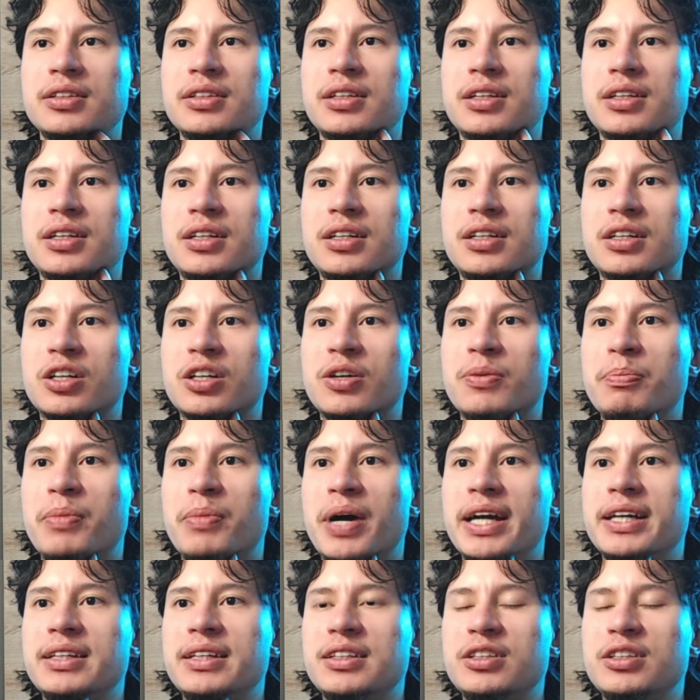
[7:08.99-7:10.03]
uh,
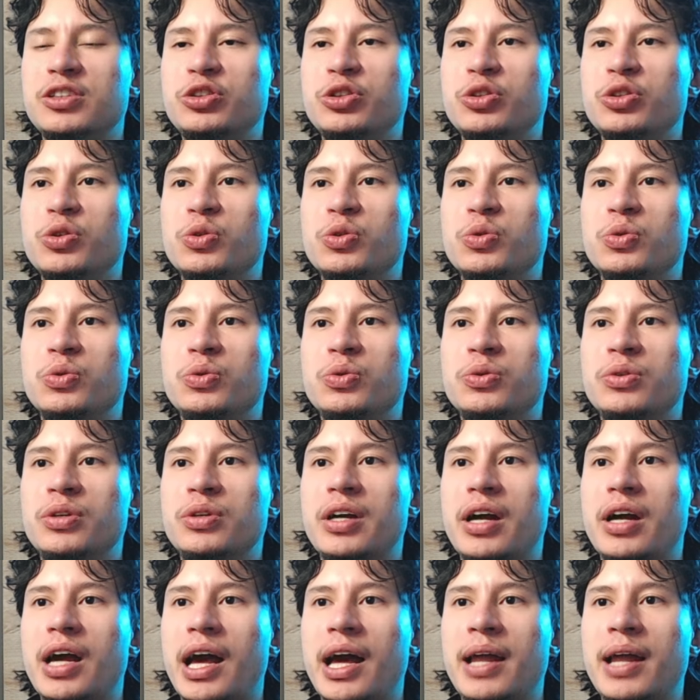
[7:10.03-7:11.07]
combine the two
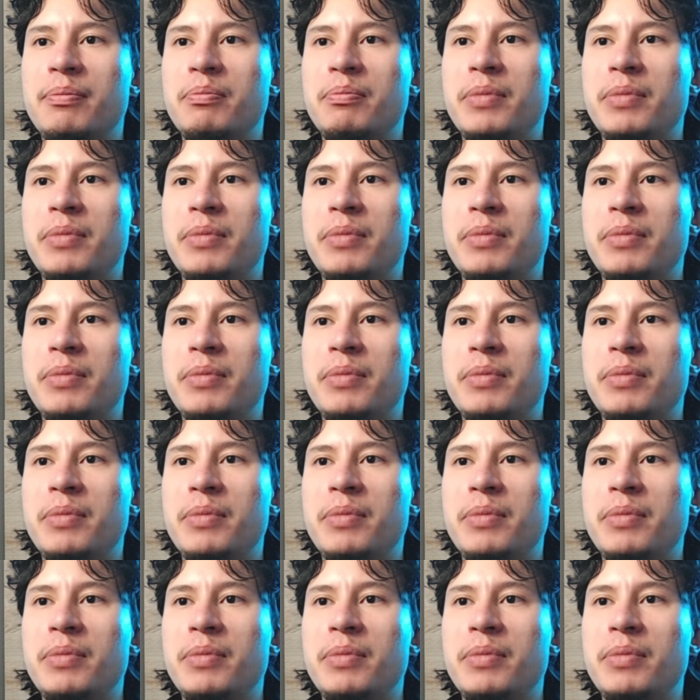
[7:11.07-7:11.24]
and